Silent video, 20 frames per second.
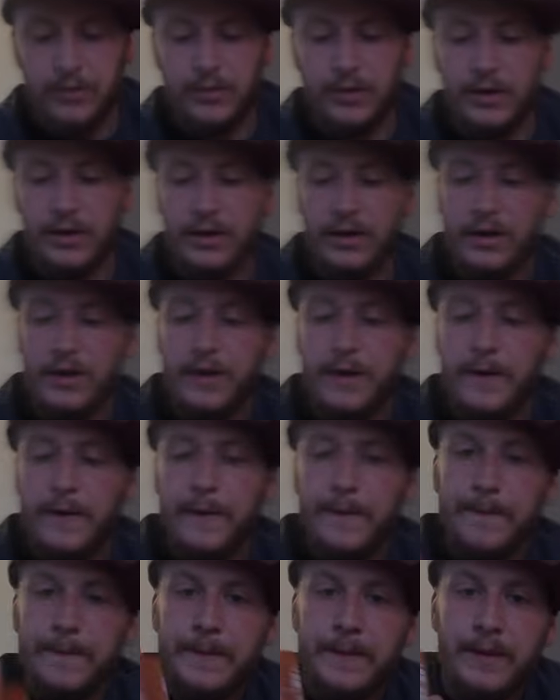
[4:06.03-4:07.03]
But
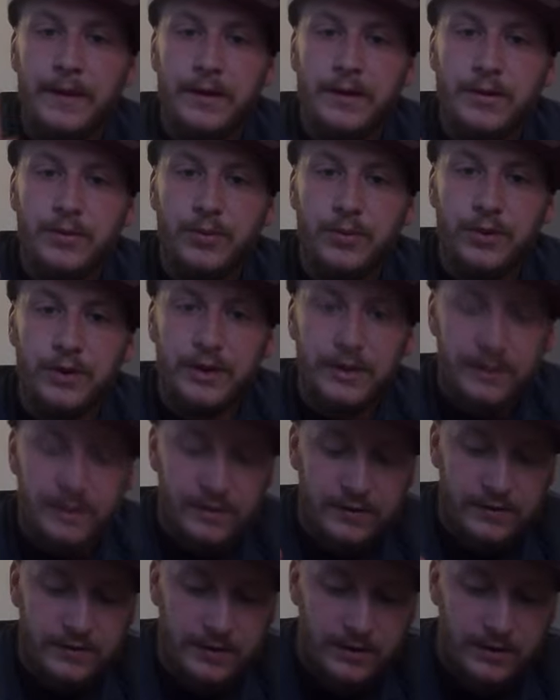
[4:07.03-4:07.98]
the point of this